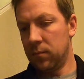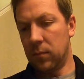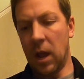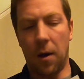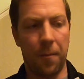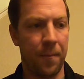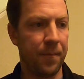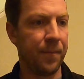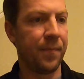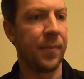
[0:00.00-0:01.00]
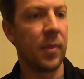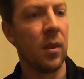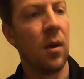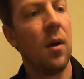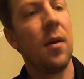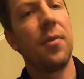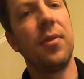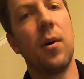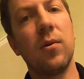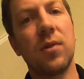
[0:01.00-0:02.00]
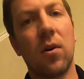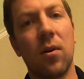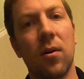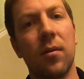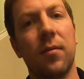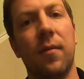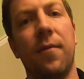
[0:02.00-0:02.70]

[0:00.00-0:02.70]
Now, those are,